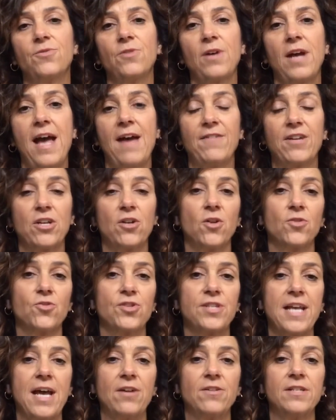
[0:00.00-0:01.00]
having an
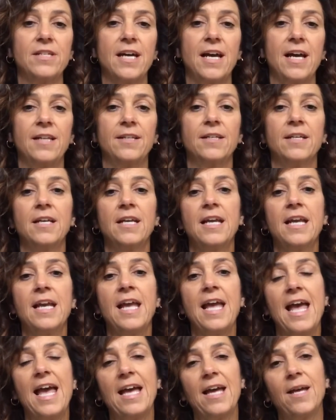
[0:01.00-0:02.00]
ultrasound done.
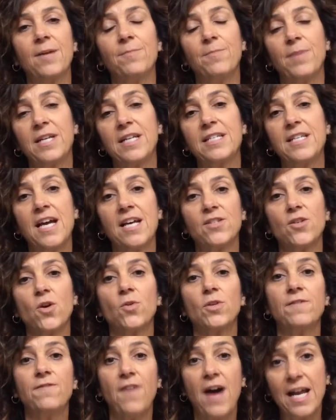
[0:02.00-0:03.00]
But it does
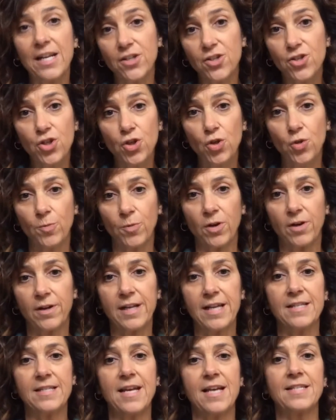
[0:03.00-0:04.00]
only find a tumor.
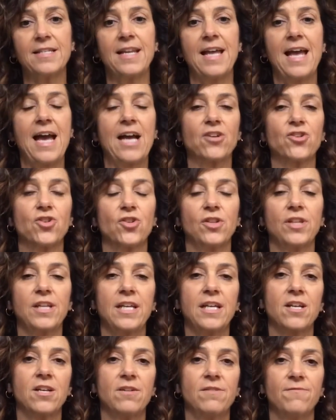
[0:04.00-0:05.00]
It doesn't
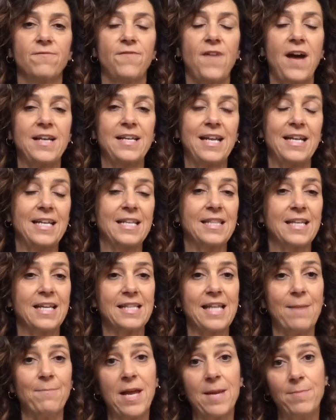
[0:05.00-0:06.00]
actually find anything
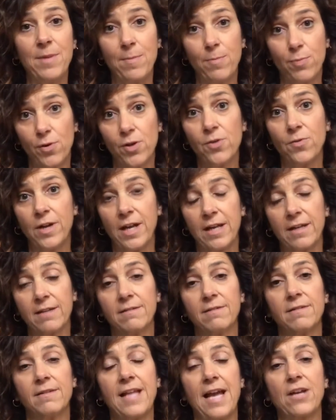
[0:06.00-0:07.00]
that may be
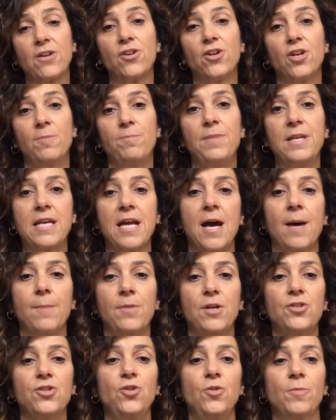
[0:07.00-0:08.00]
brewing that could become
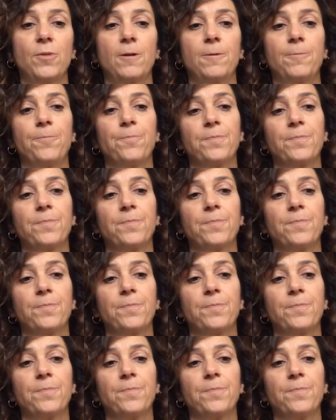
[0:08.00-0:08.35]
a tumor.